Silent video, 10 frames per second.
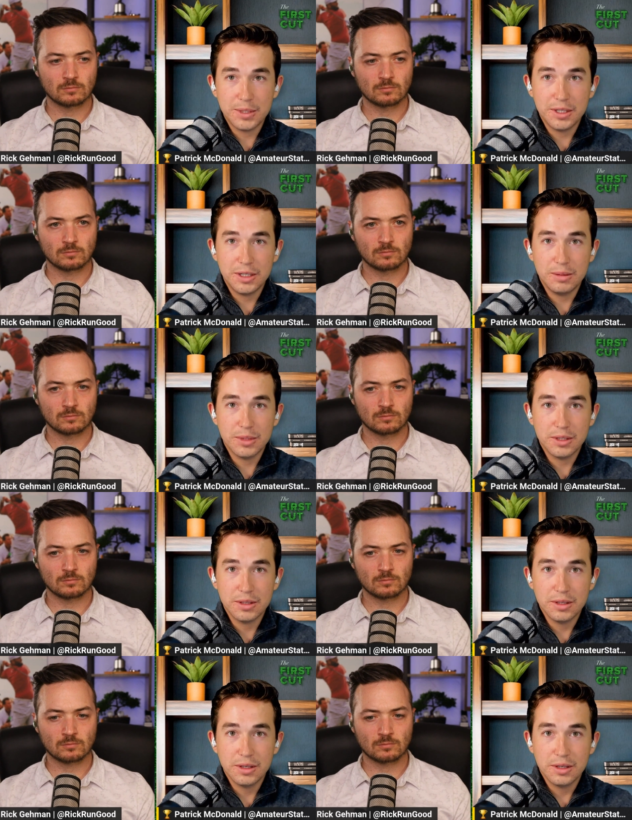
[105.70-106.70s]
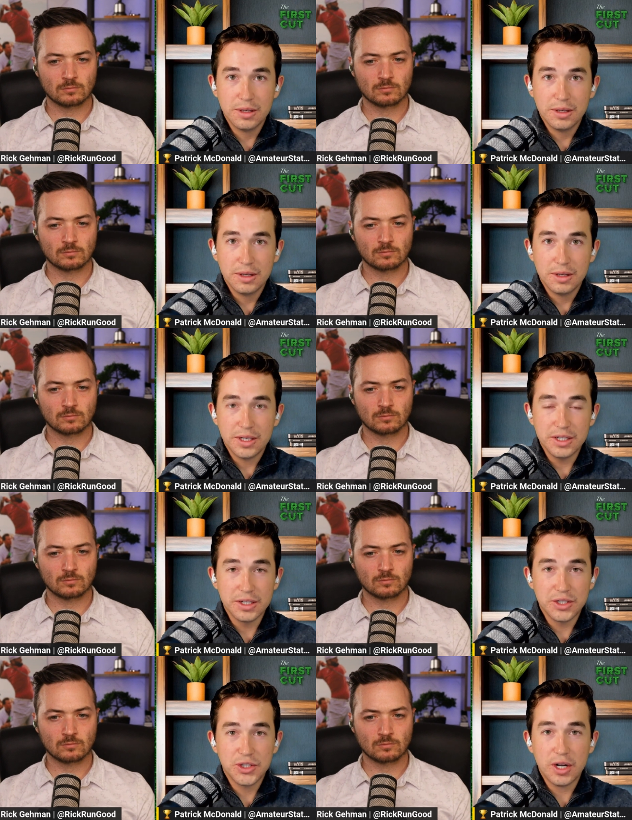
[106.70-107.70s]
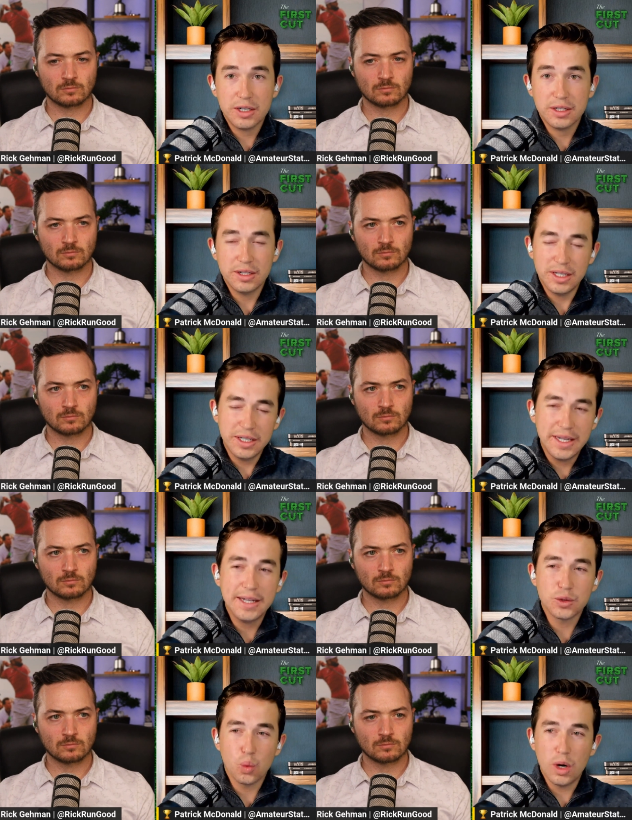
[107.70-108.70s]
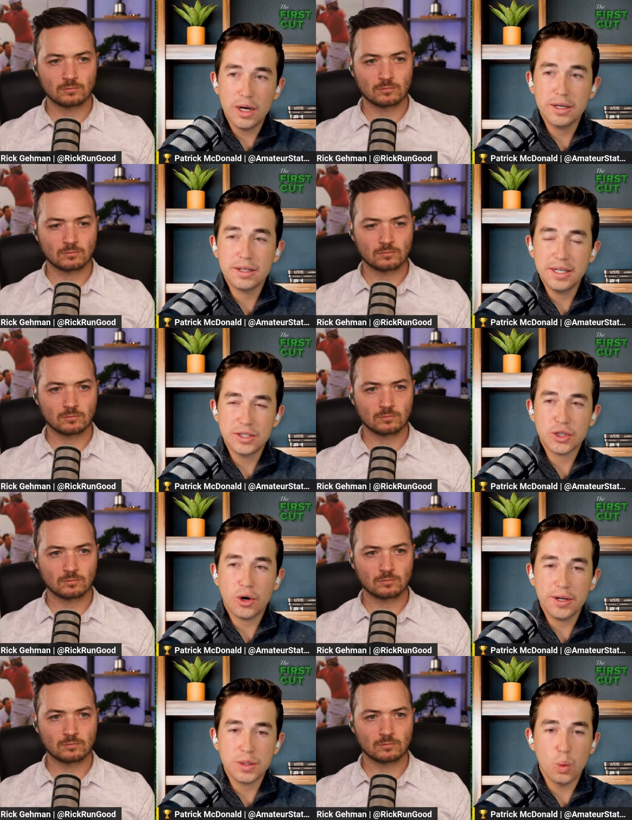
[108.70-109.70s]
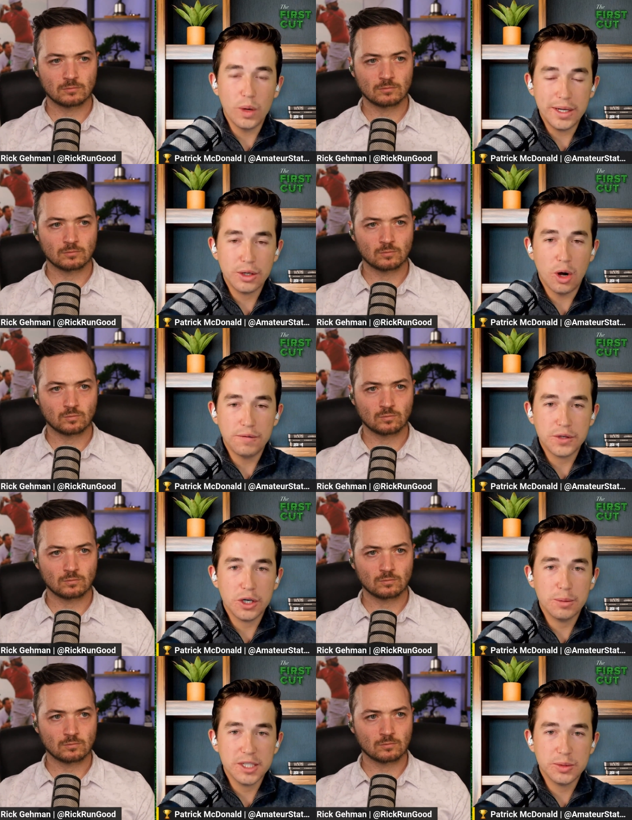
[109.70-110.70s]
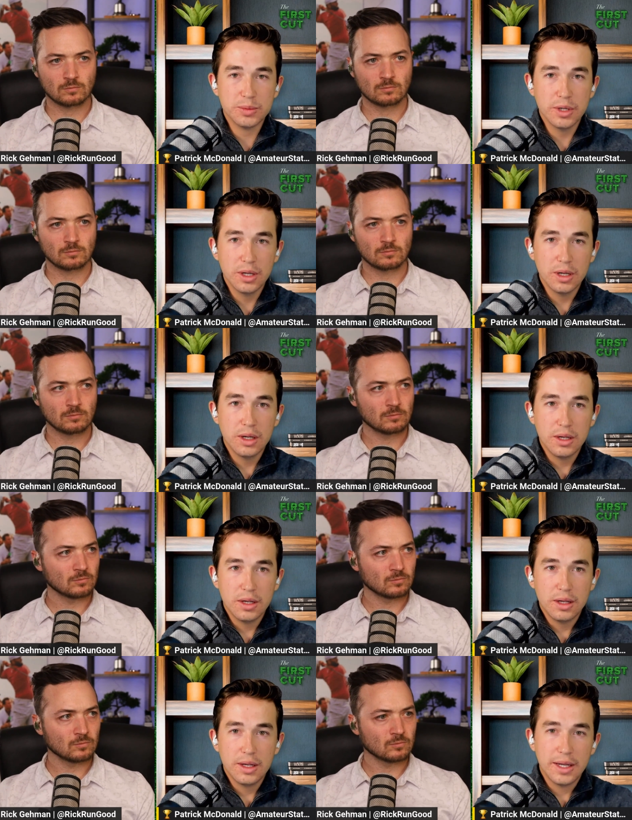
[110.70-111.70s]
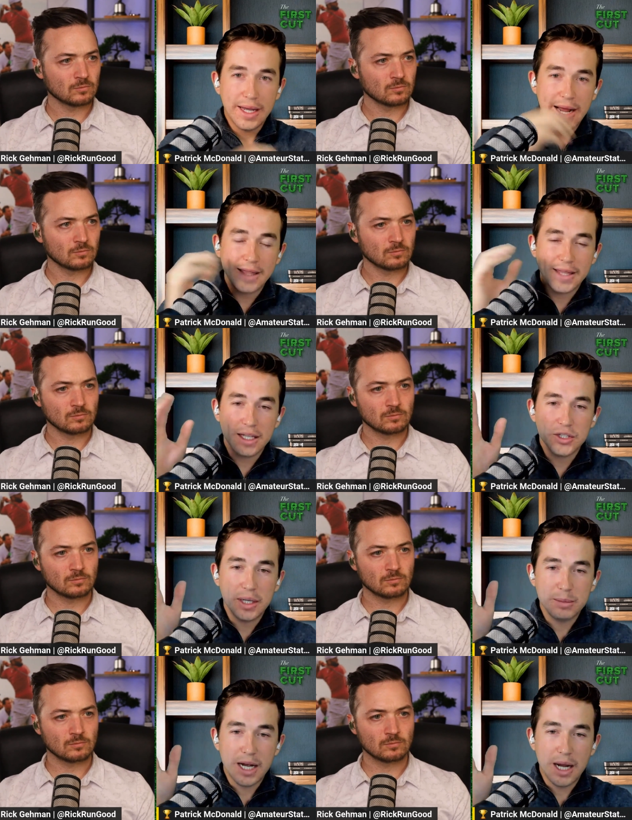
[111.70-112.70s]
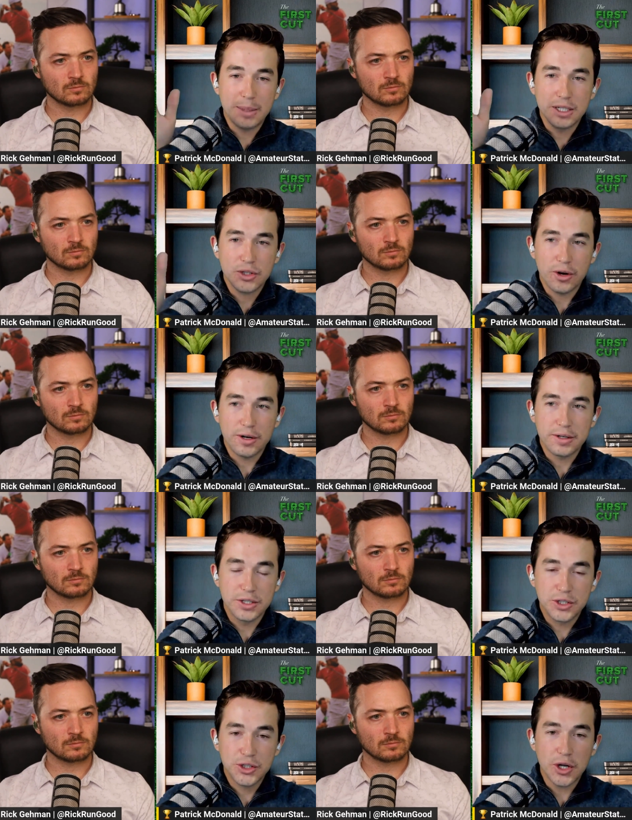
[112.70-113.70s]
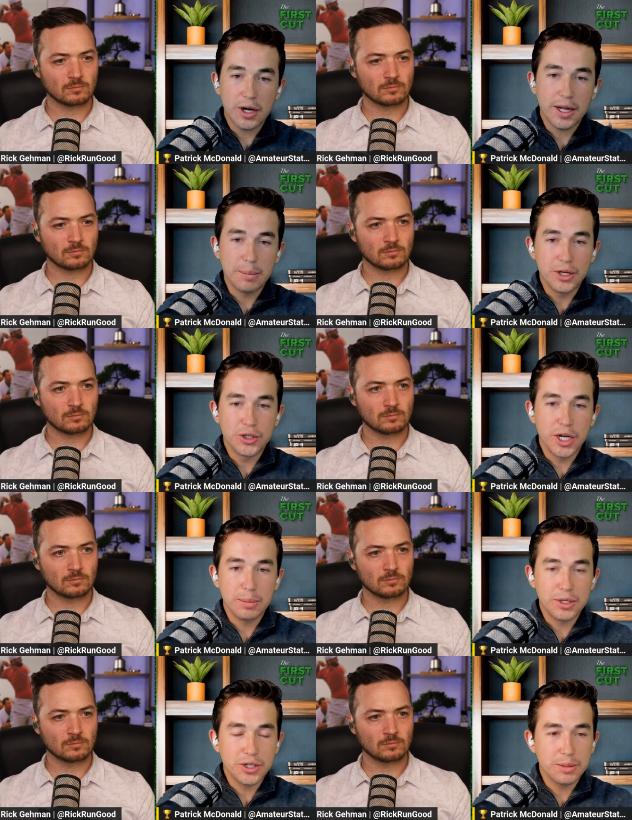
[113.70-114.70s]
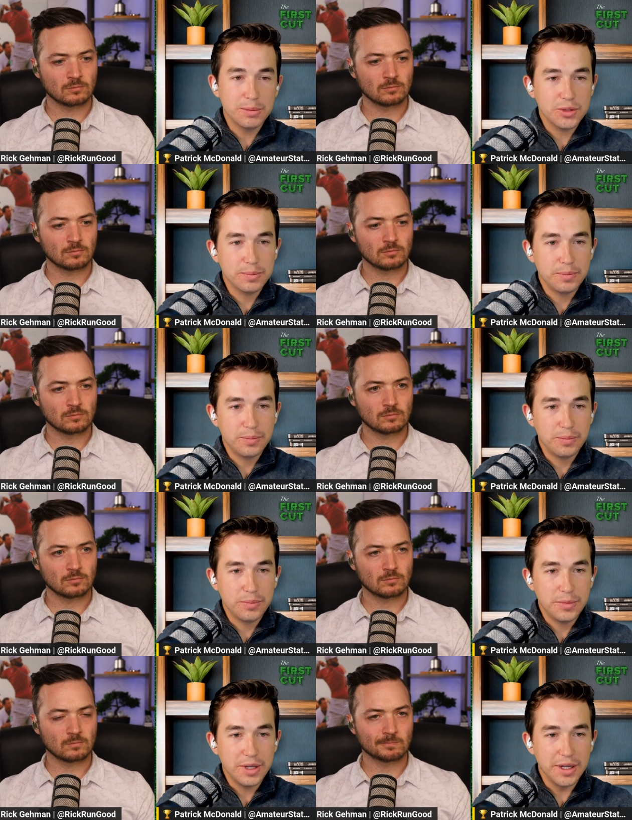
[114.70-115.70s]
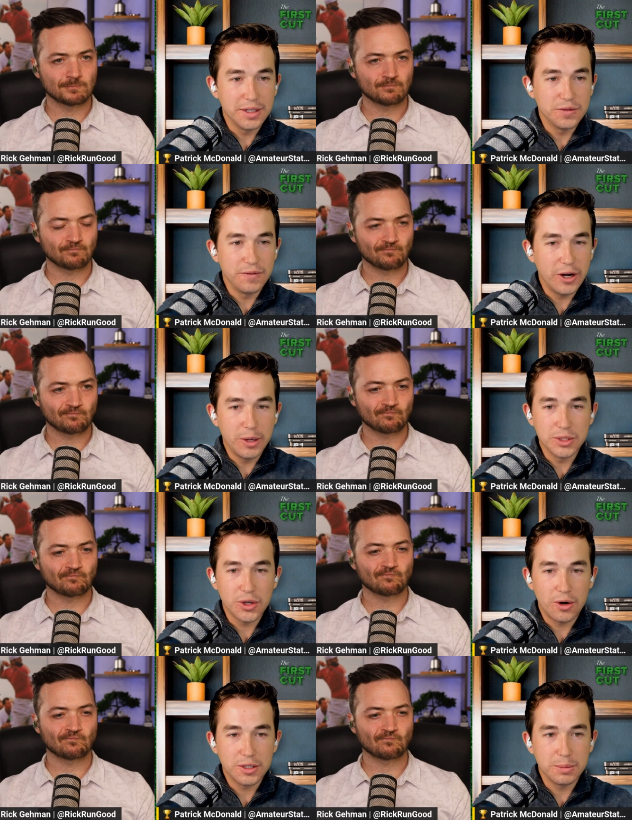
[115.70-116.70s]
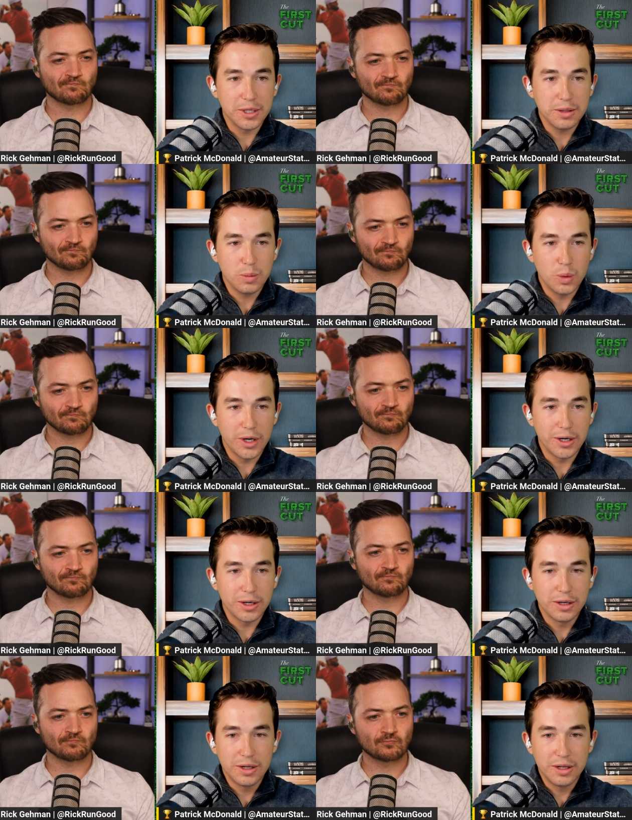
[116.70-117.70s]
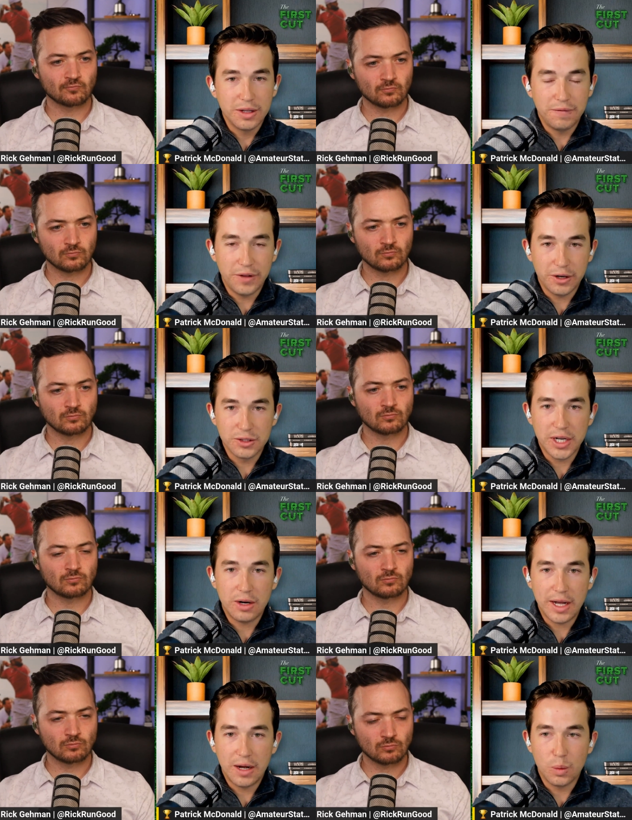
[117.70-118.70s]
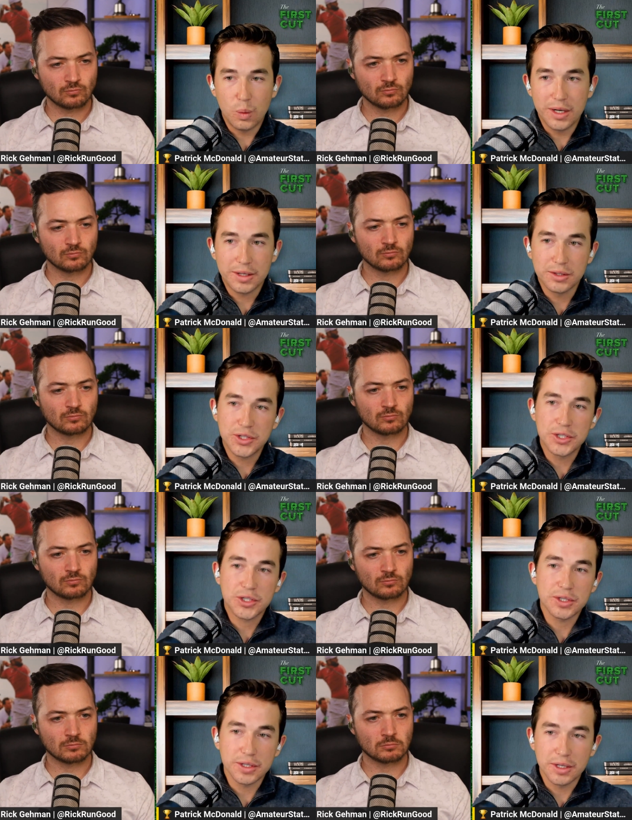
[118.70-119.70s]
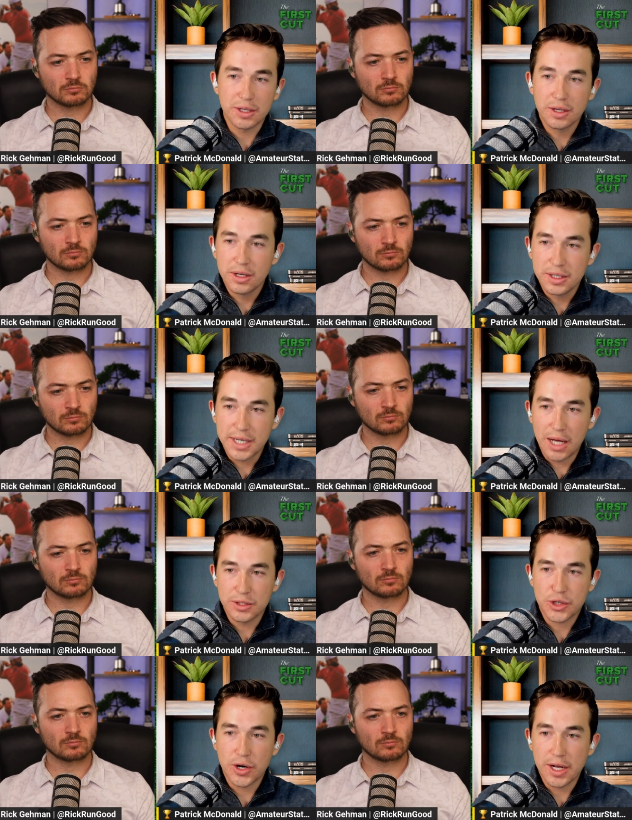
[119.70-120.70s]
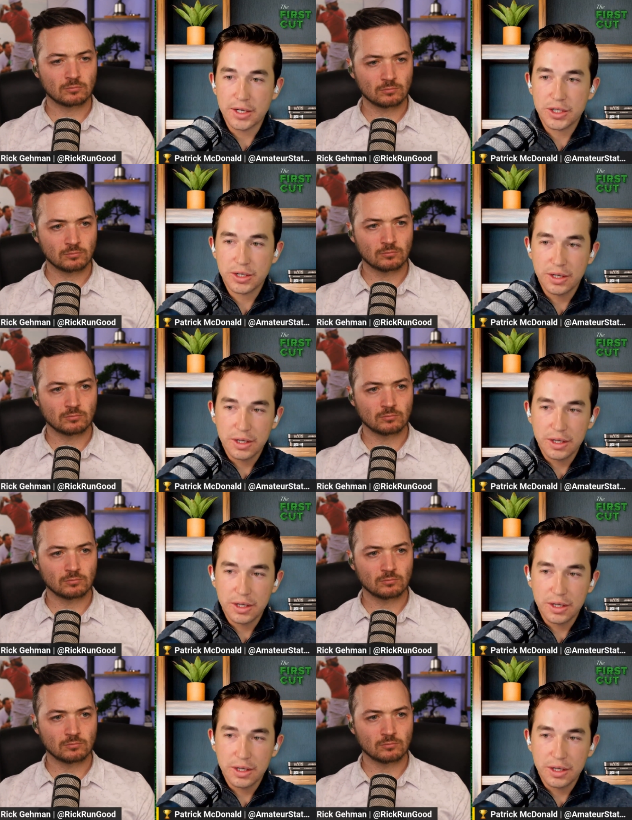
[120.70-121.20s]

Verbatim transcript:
Speaker 1: team. He has sucked. He has started to win golf tournaments, and at that same time, he has started to suck at major championships. It is very bizarre to me where he figures out how to win consistently down the stretch,